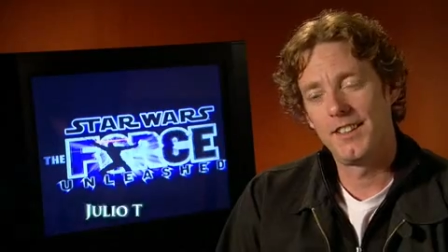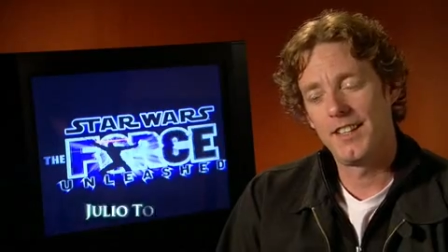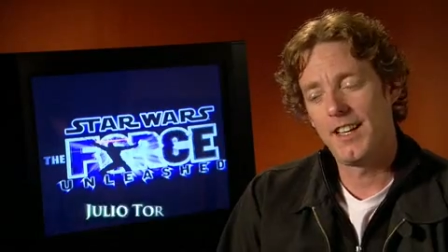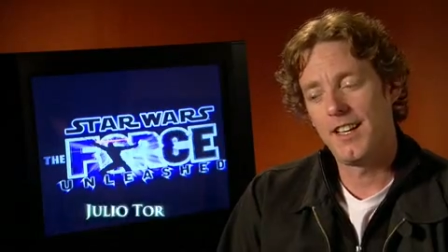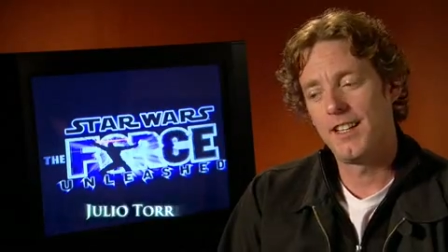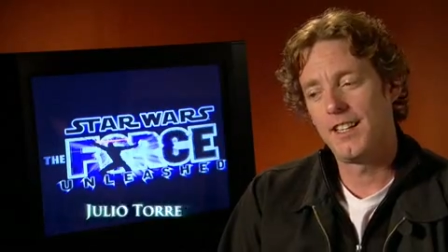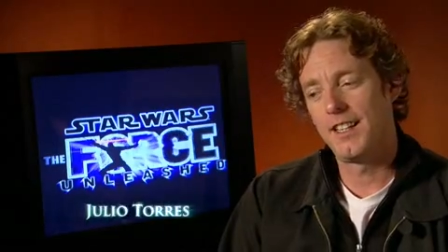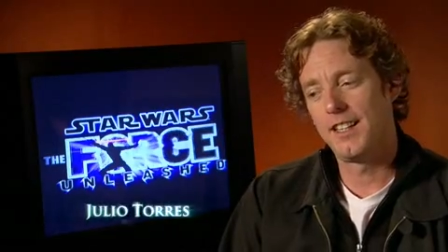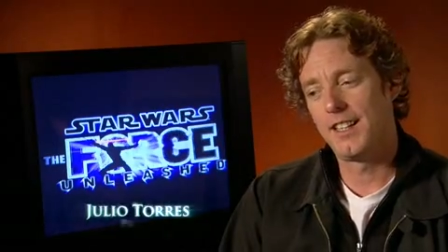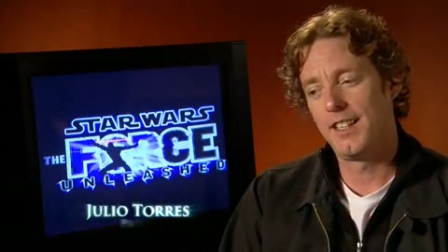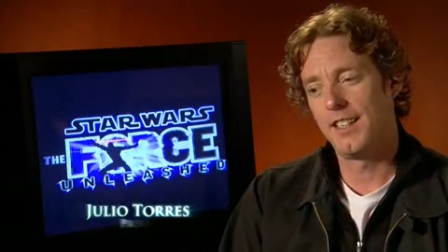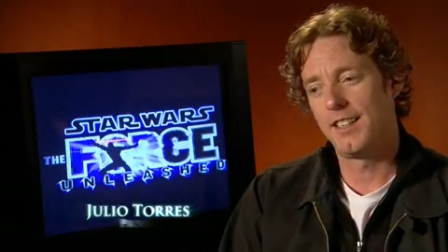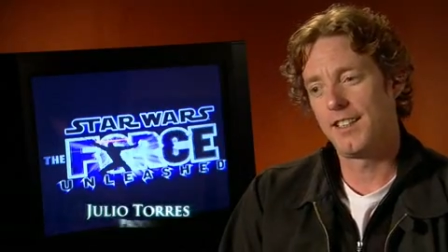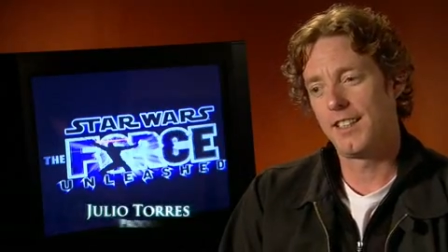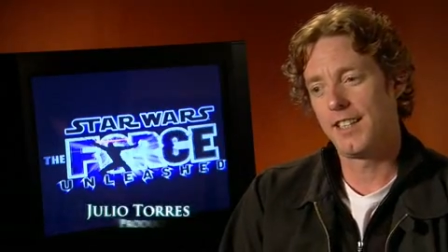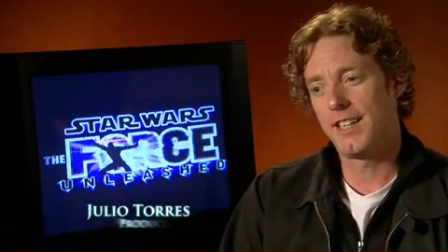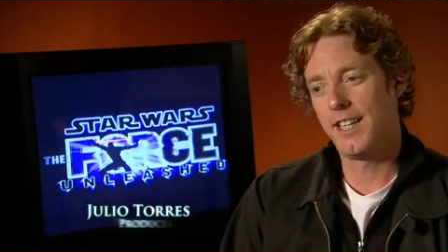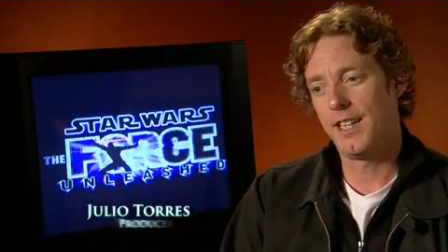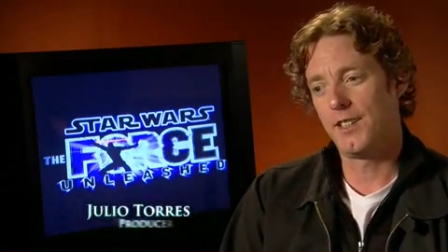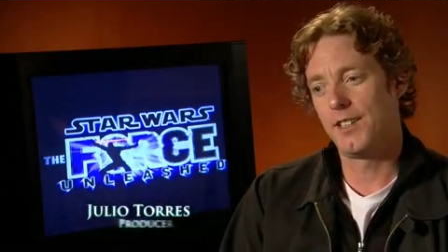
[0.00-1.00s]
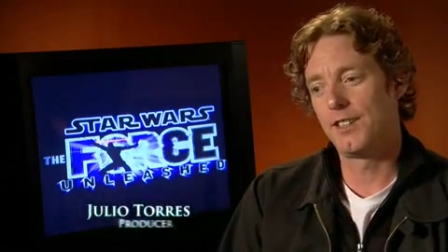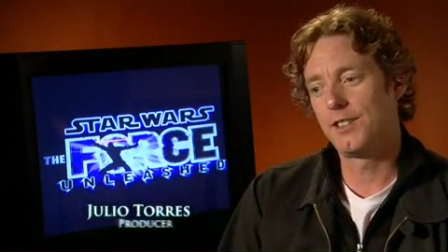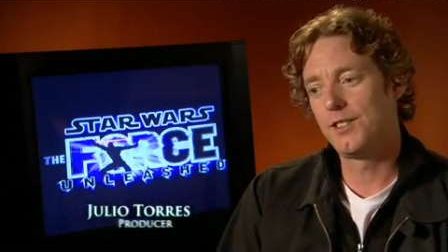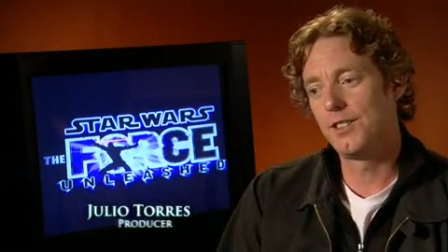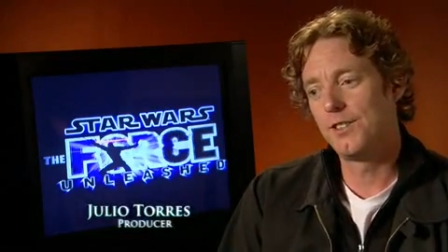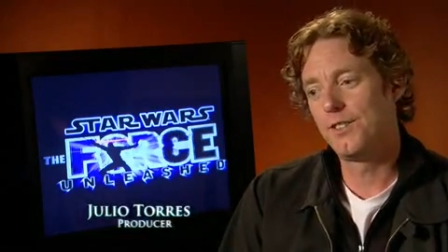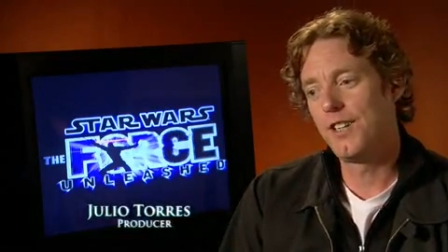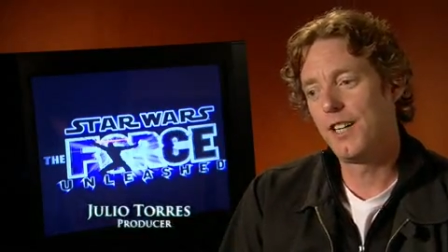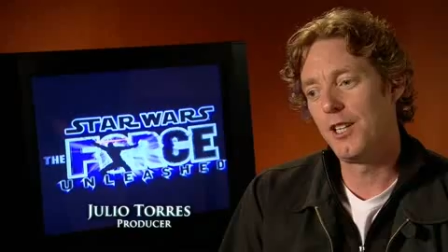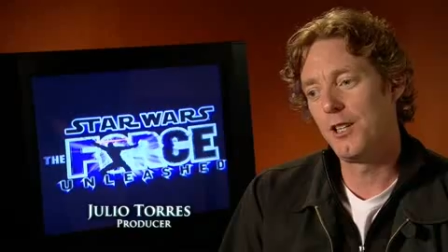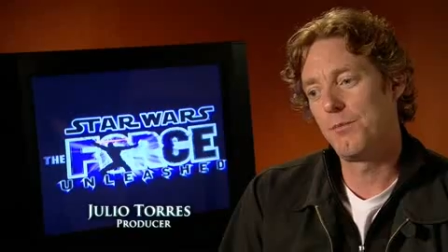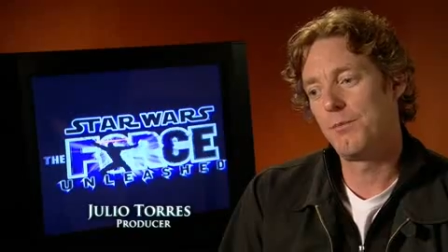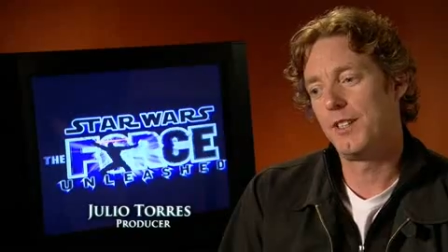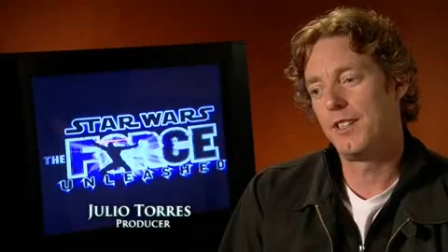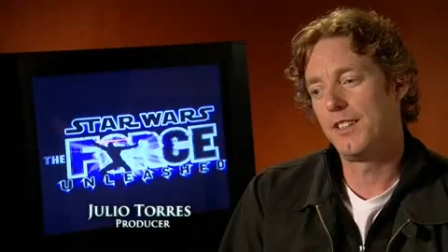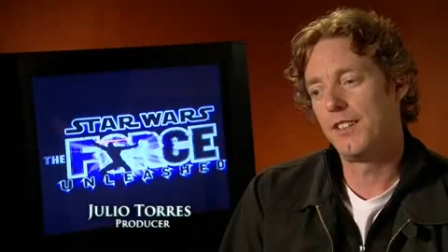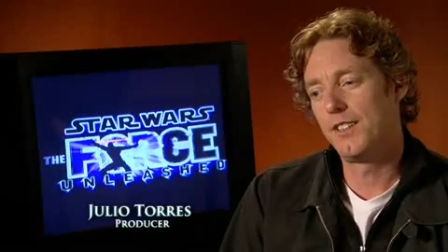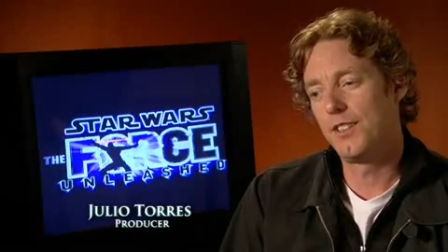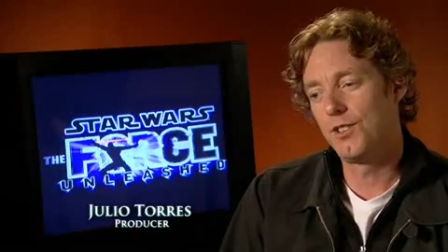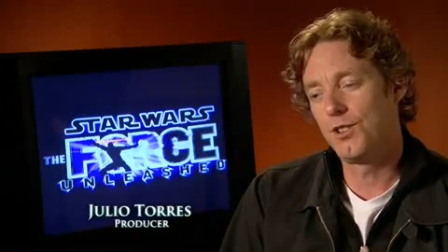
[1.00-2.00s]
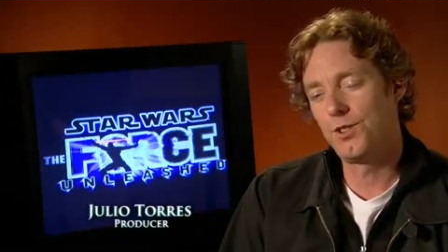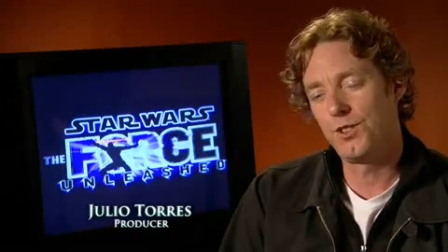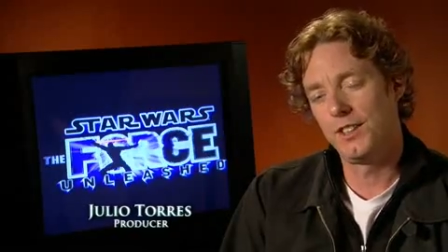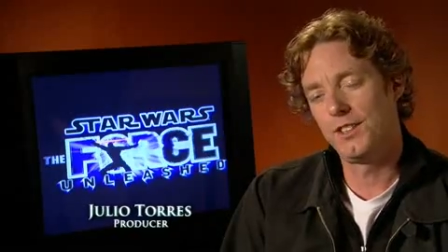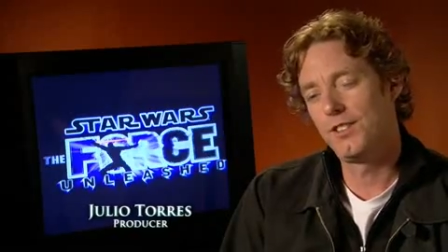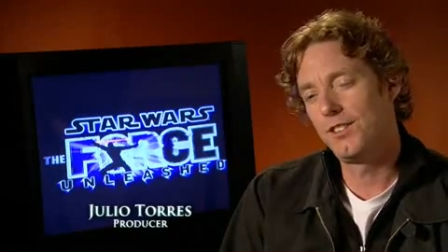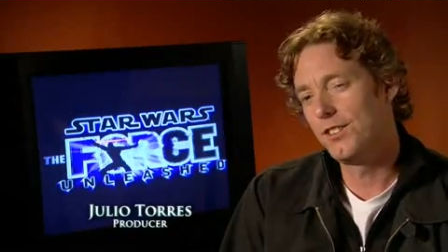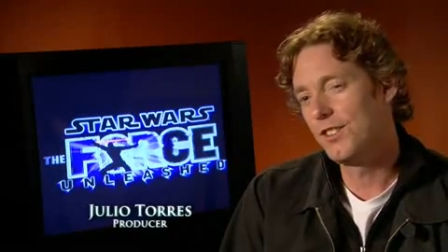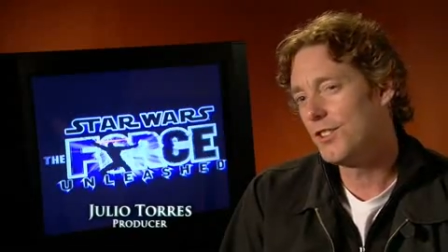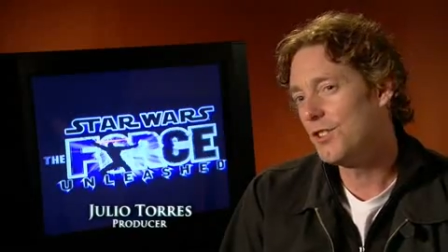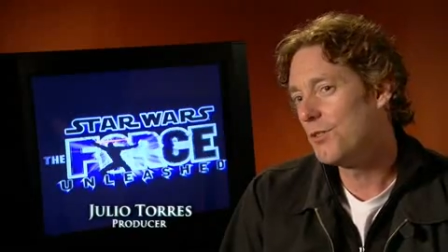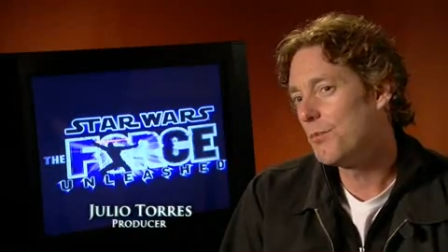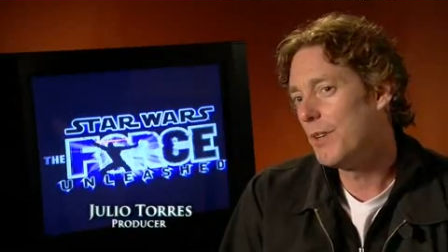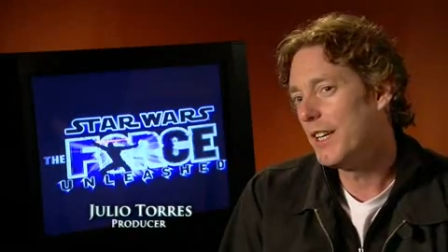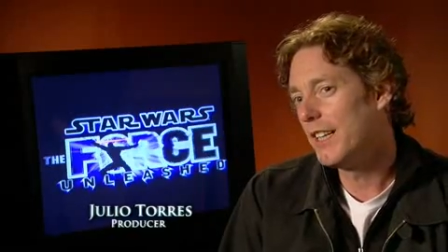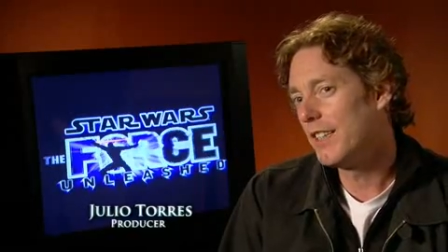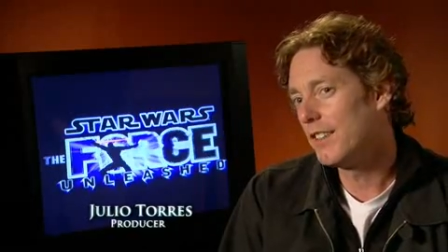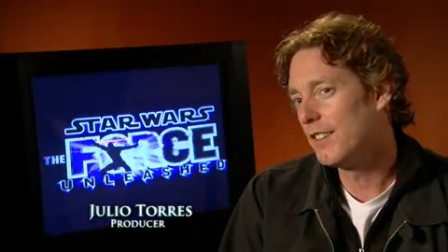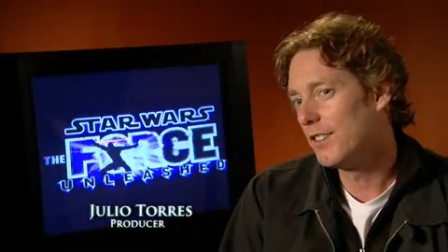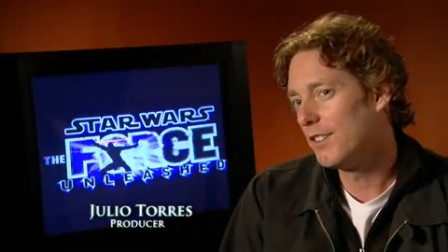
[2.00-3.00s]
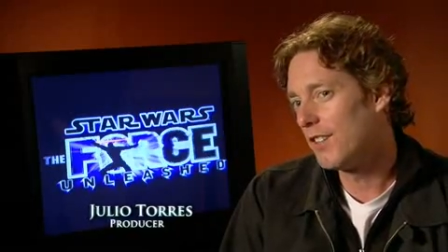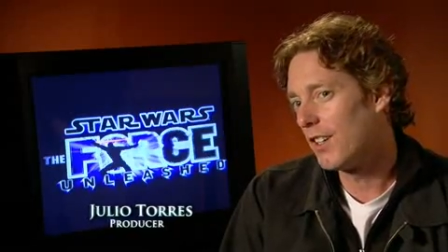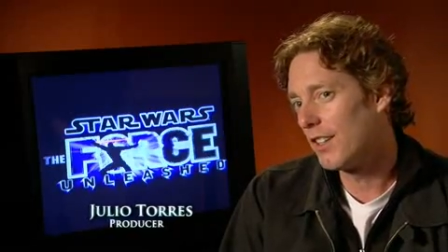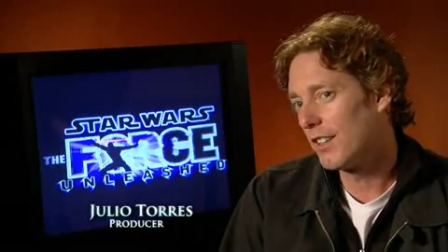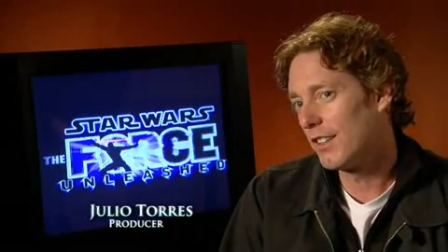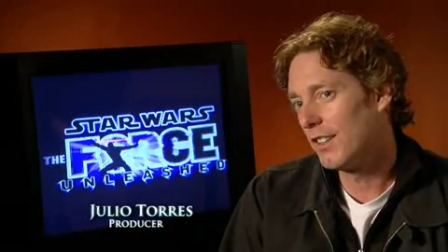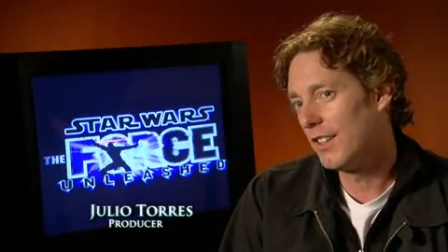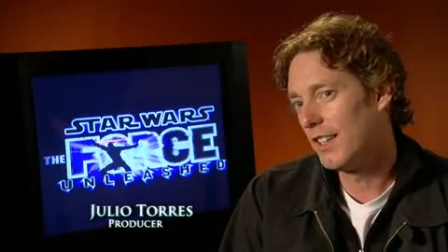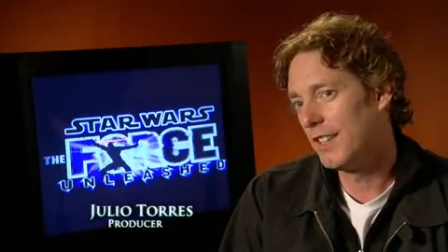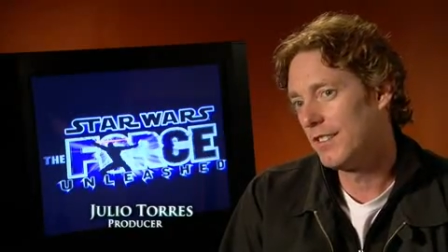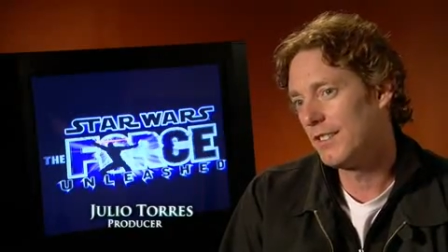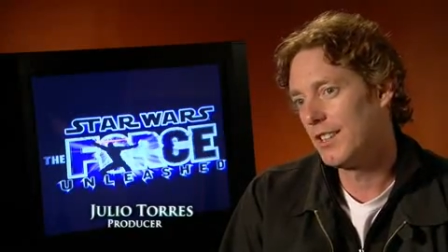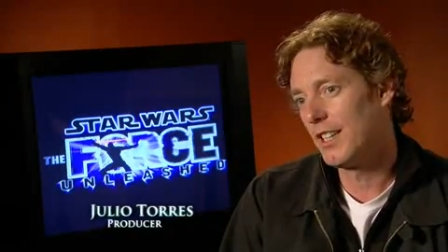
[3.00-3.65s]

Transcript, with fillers: And I think the character development and the choices that you make in the dark and light